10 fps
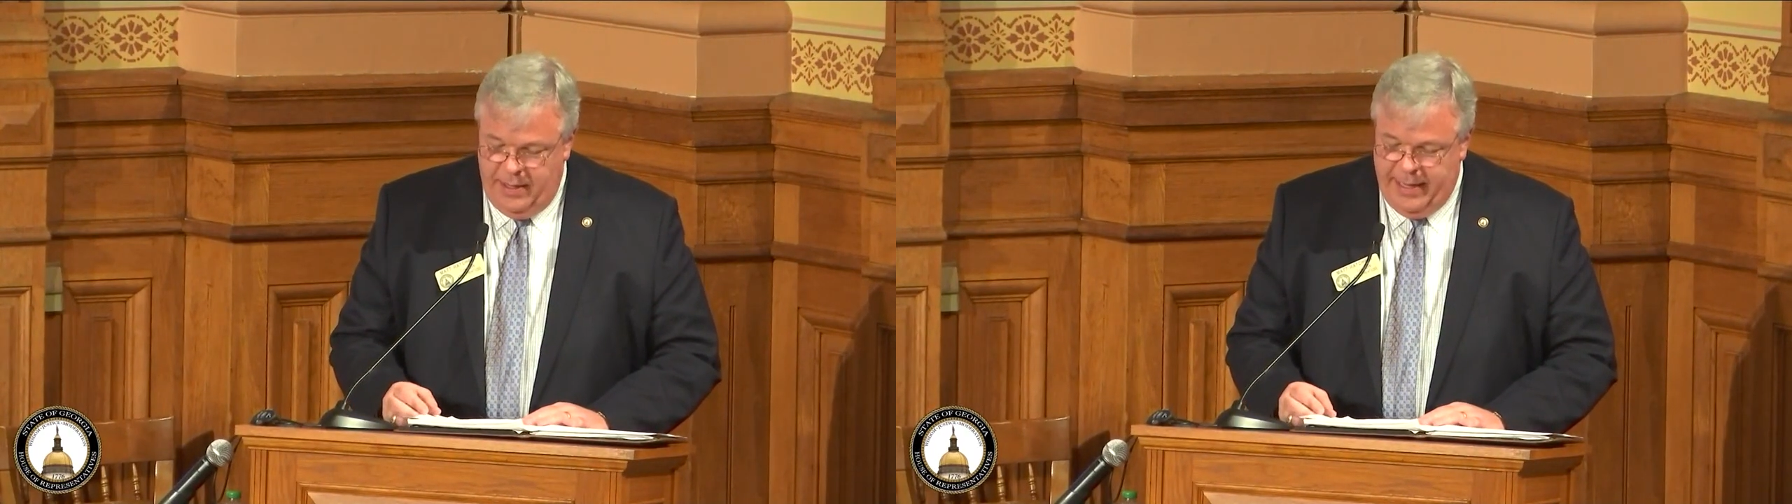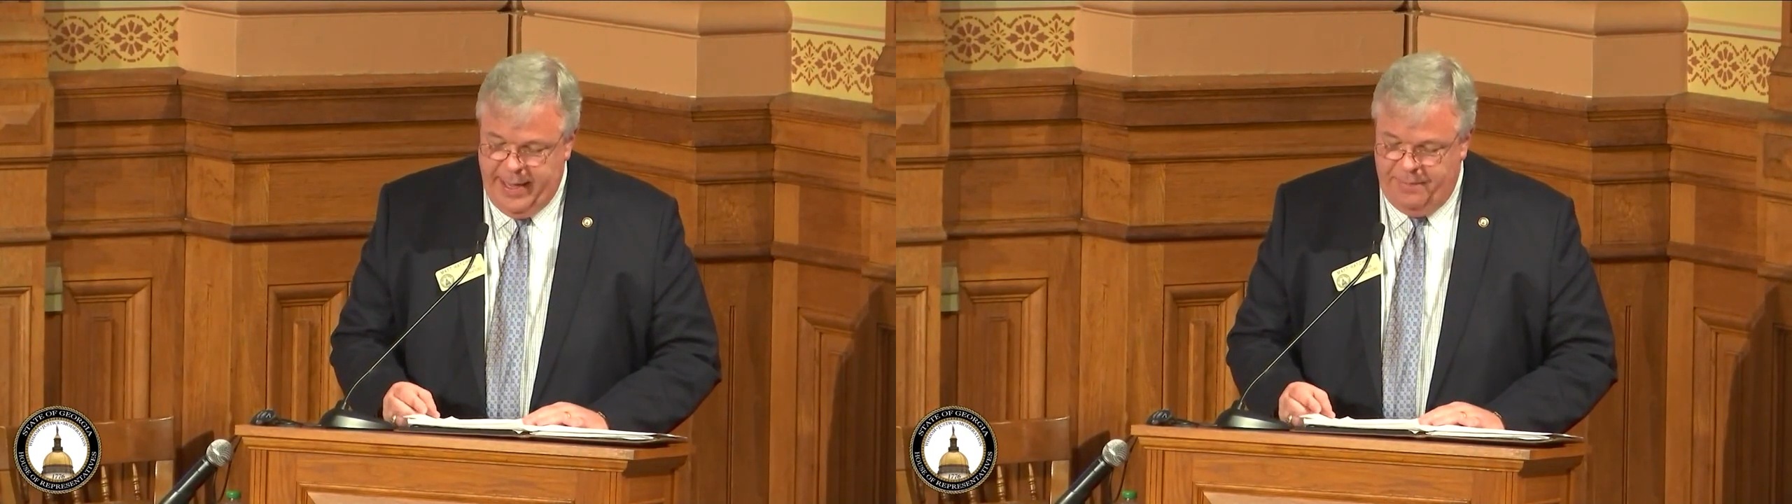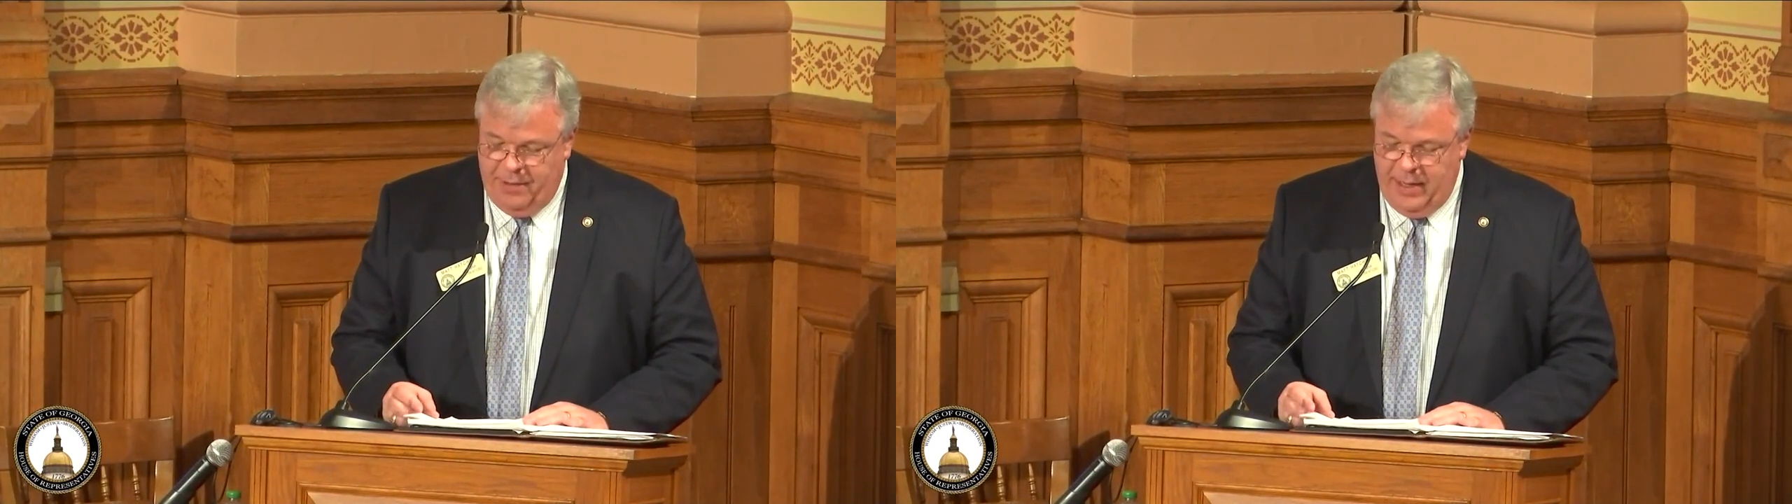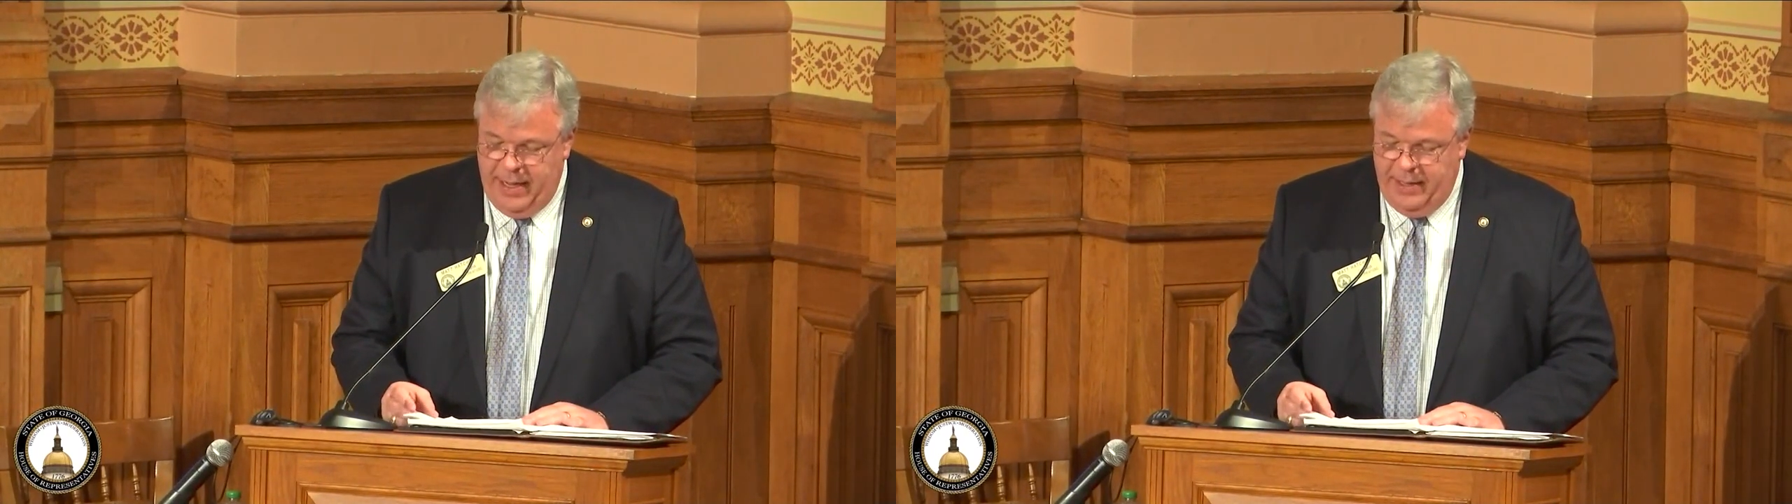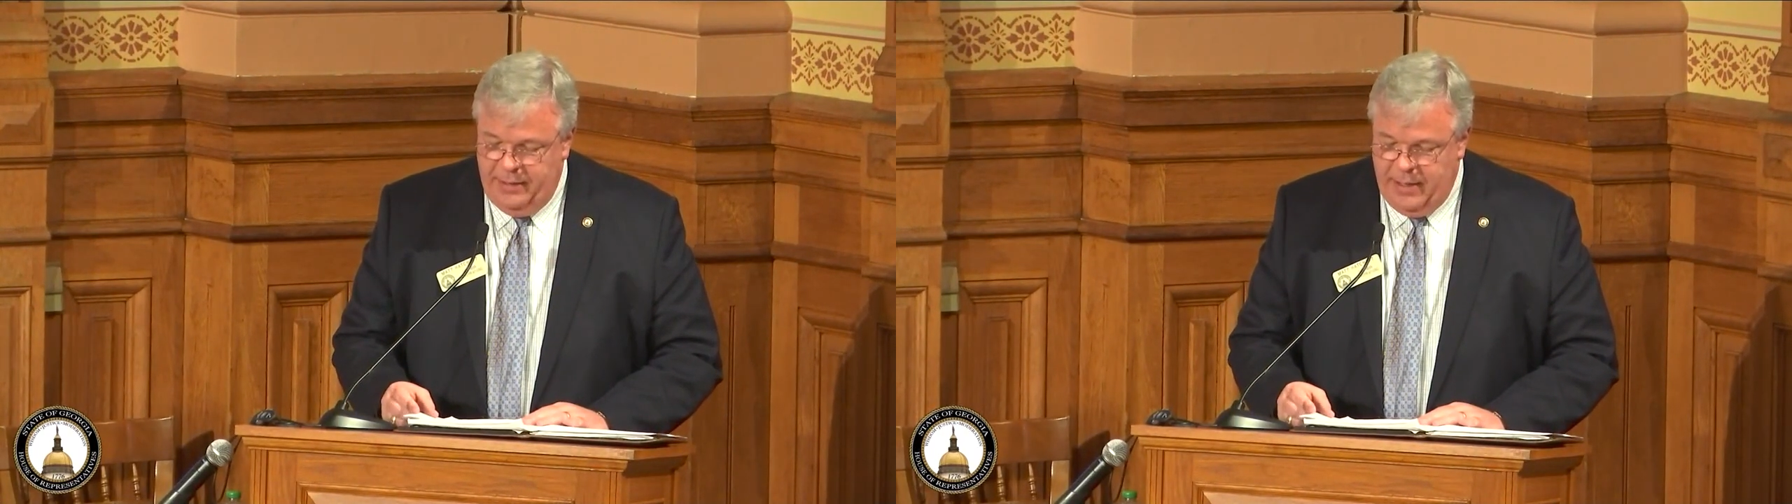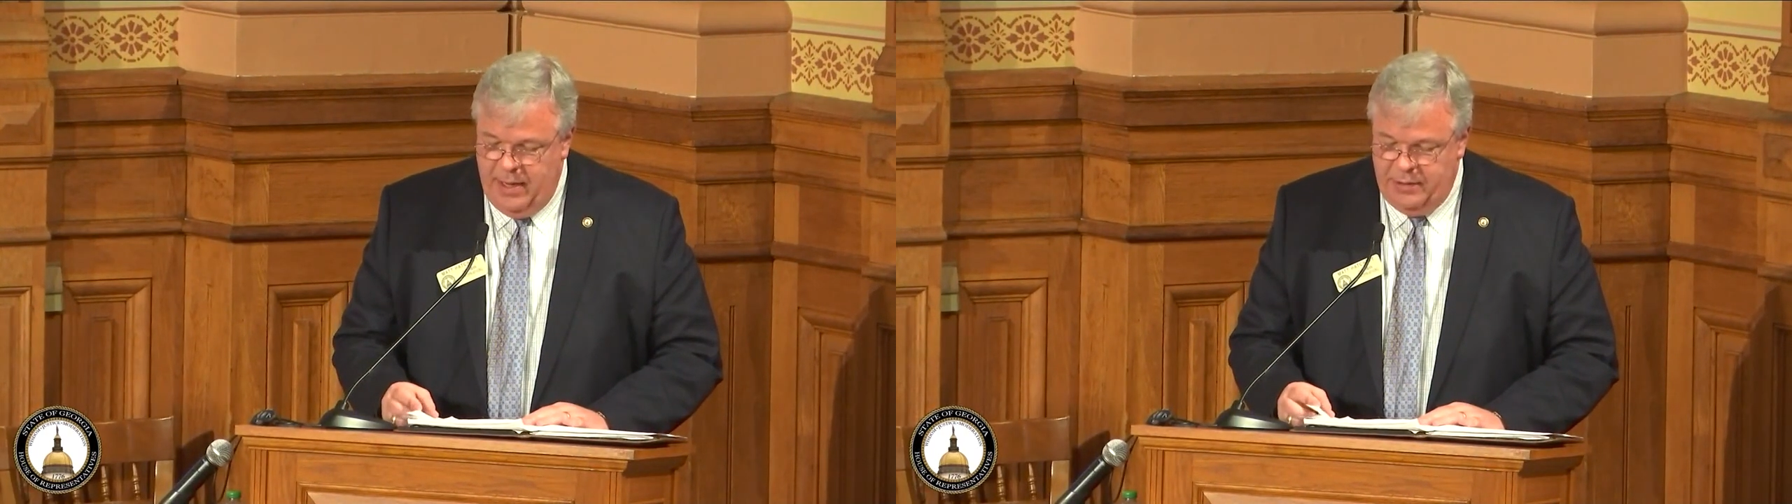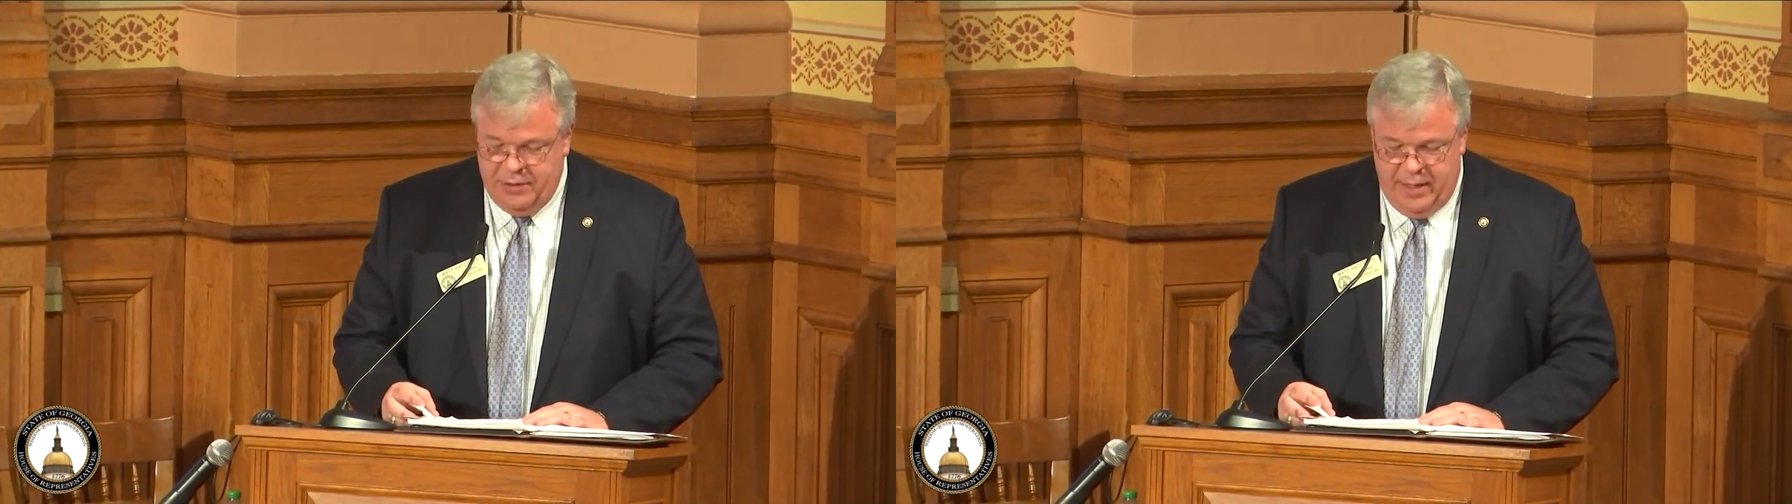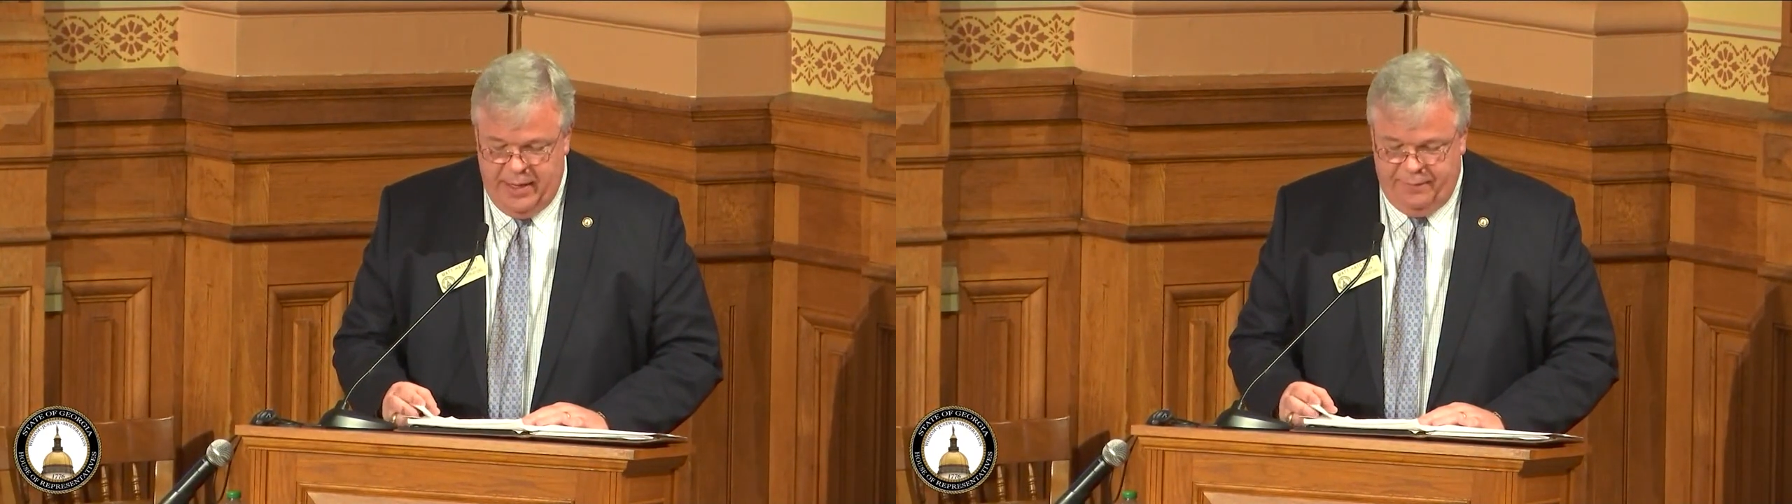data plan
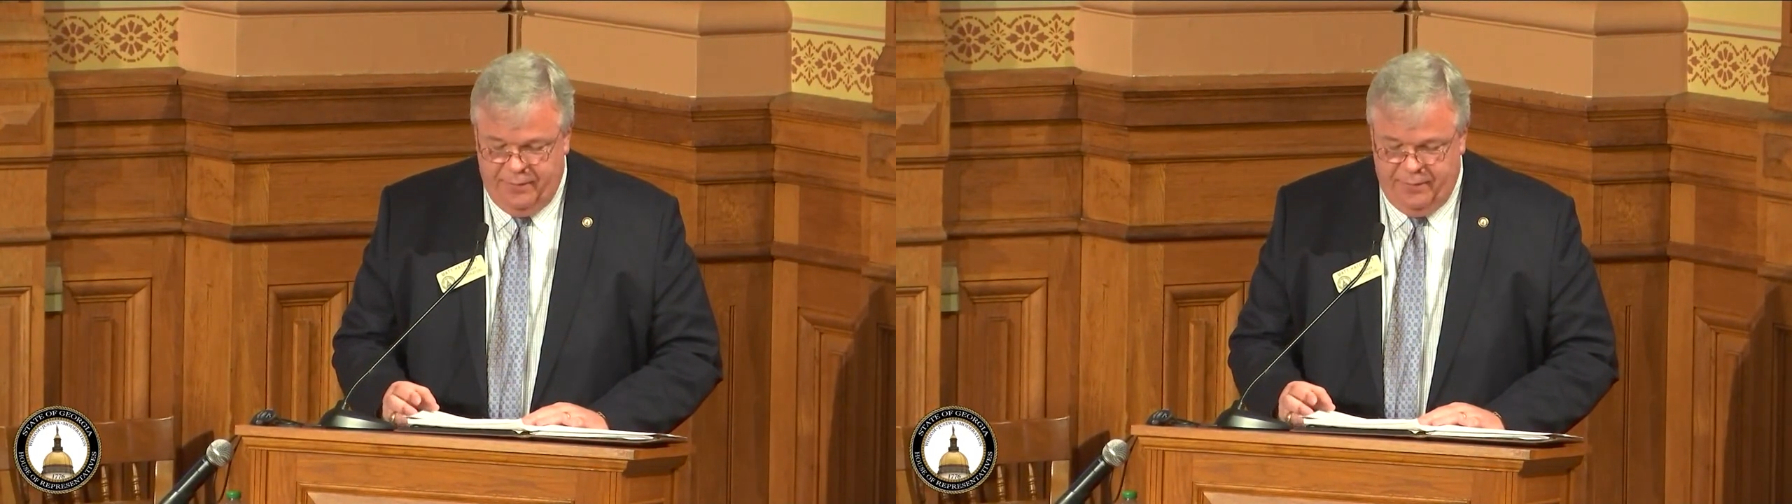contract